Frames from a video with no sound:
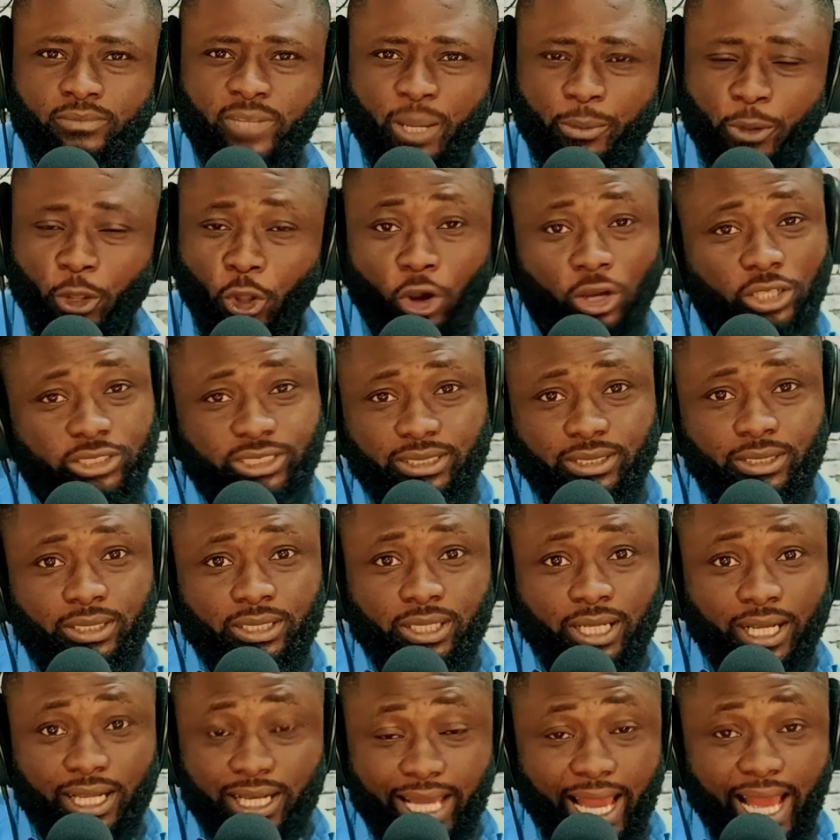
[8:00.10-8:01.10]
Because
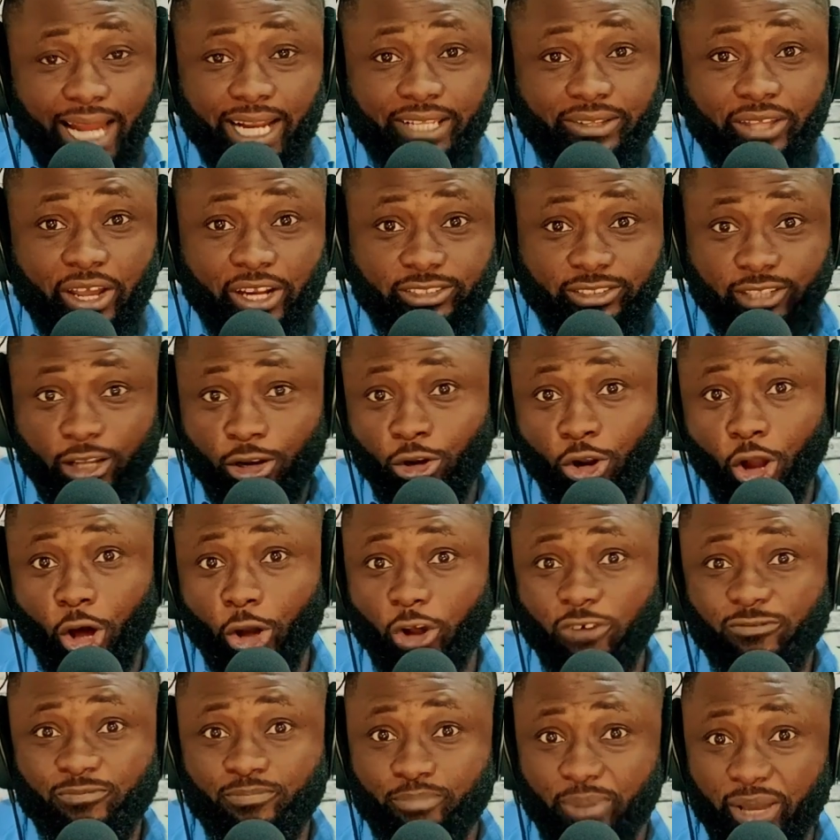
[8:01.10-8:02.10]
clearly there's a lot
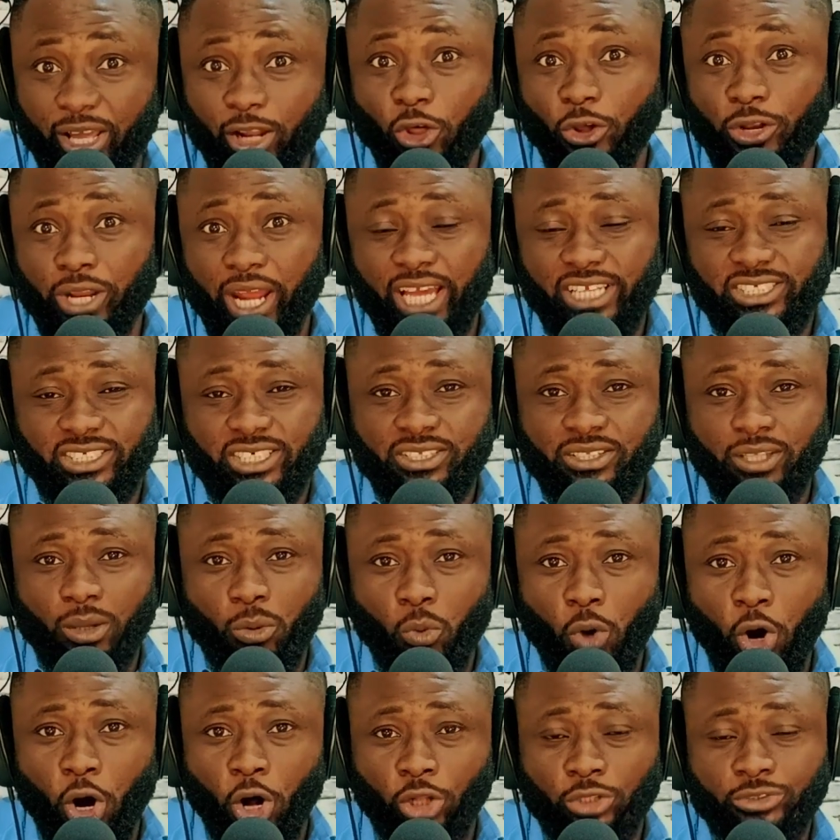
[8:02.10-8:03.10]
of billionaires in the
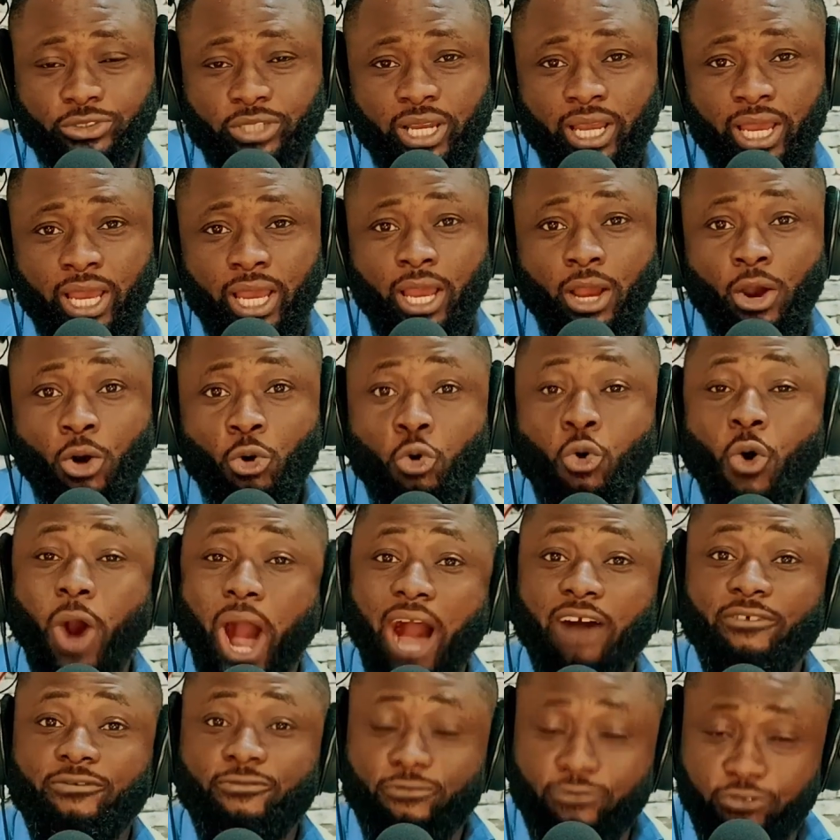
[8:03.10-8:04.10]
world who
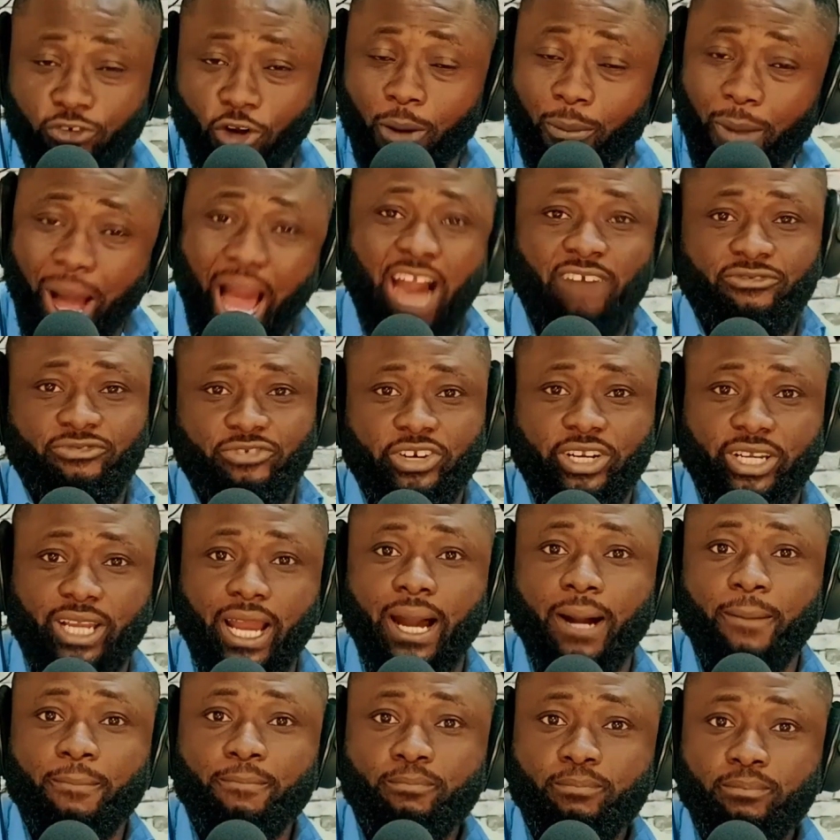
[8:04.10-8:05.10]
are from Africa.